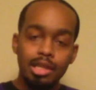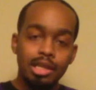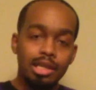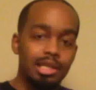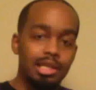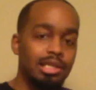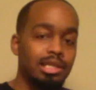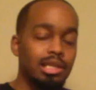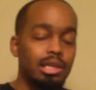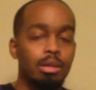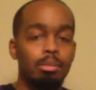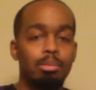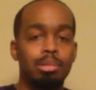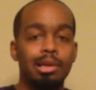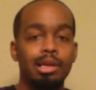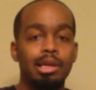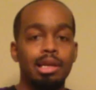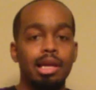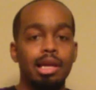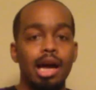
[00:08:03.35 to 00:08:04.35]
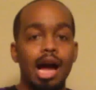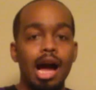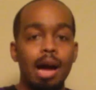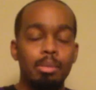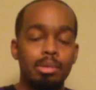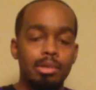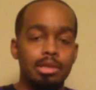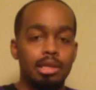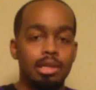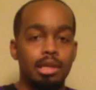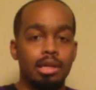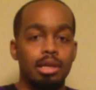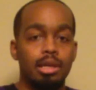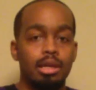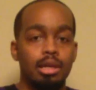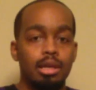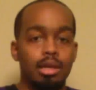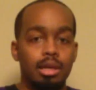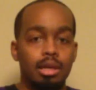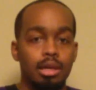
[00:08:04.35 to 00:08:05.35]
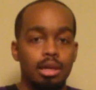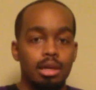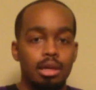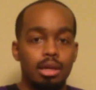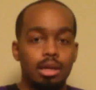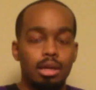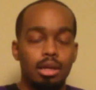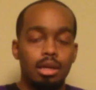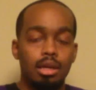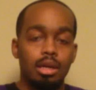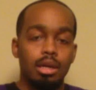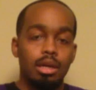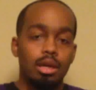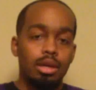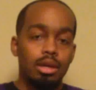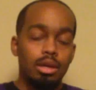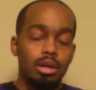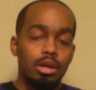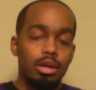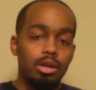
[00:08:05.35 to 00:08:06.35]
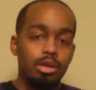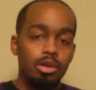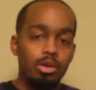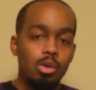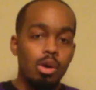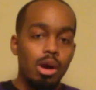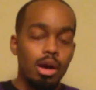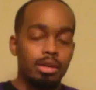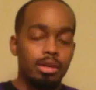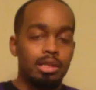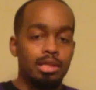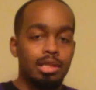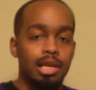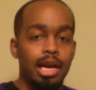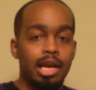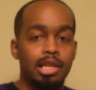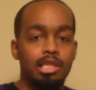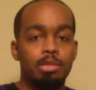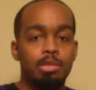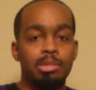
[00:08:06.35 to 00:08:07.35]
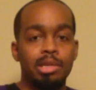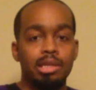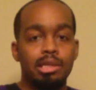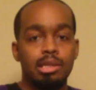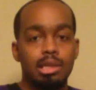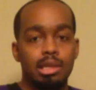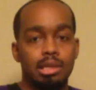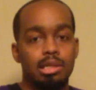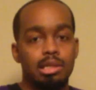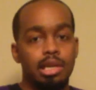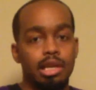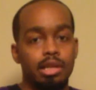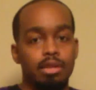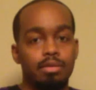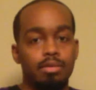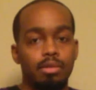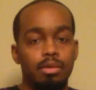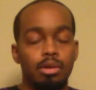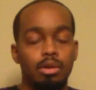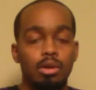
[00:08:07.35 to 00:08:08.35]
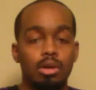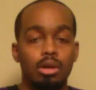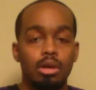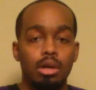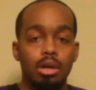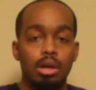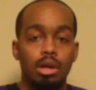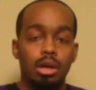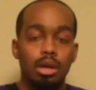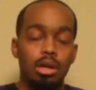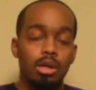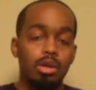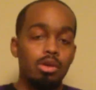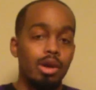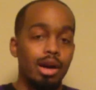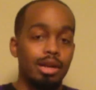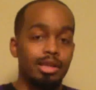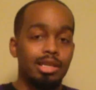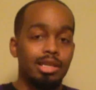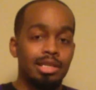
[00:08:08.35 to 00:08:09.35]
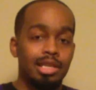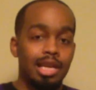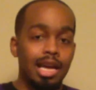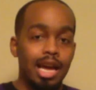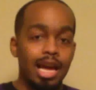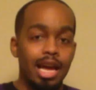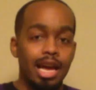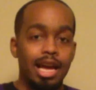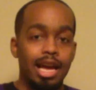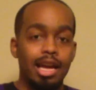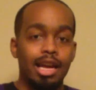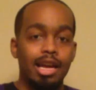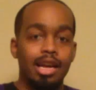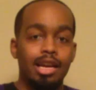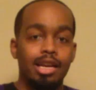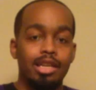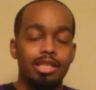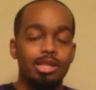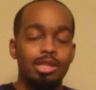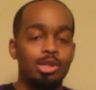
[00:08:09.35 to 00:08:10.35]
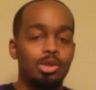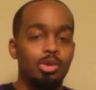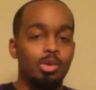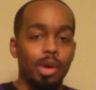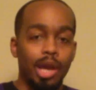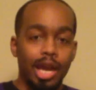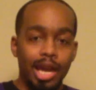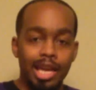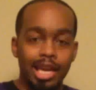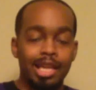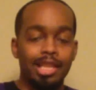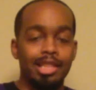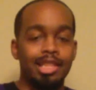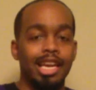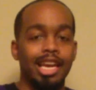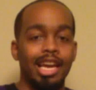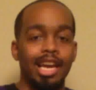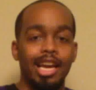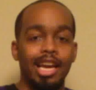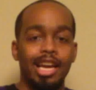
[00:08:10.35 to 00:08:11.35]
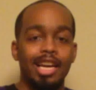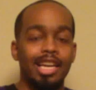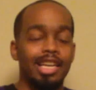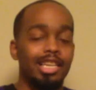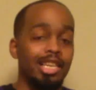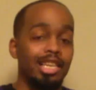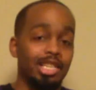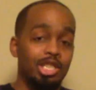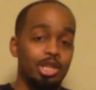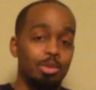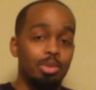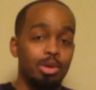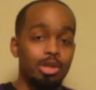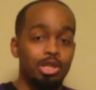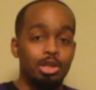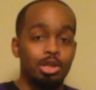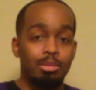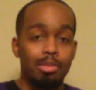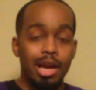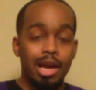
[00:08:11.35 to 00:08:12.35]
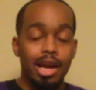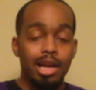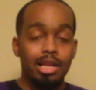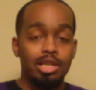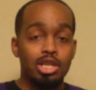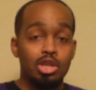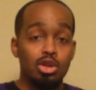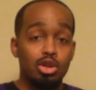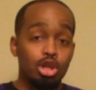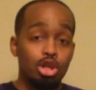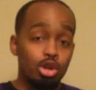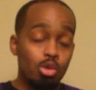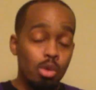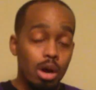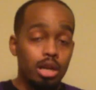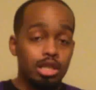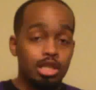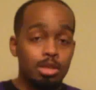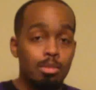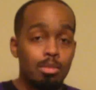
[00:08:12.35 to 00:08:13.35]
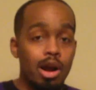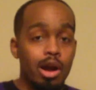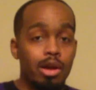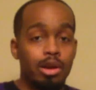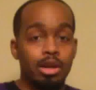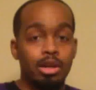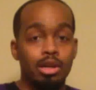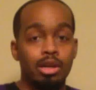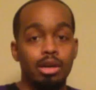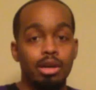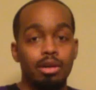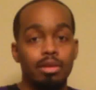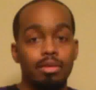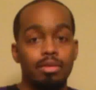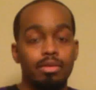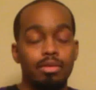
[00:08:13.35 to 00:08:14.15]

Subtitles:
It's the completely opposite. You are designed to be successful. You are designed to do anything that you put your mind to. You are smart enough.